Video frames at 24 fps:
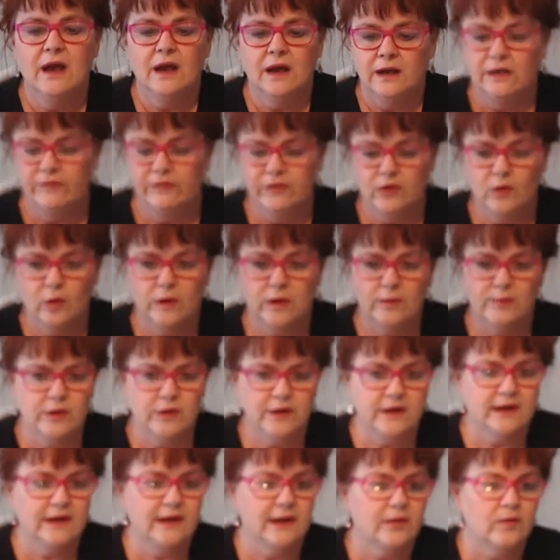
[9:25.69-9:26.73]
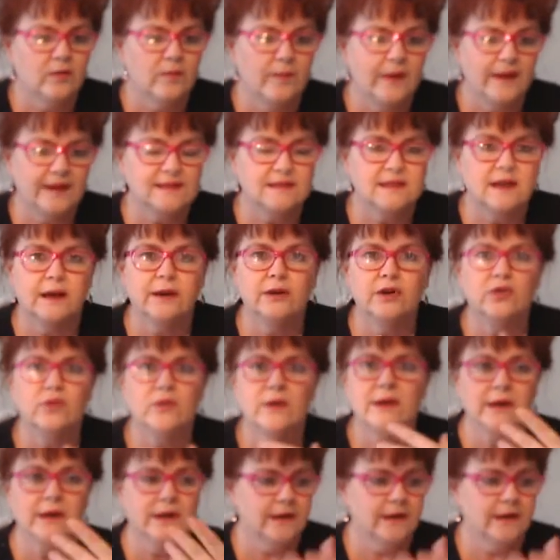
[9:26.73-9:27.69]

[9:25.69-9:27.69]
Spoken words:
If you want to put another base under it,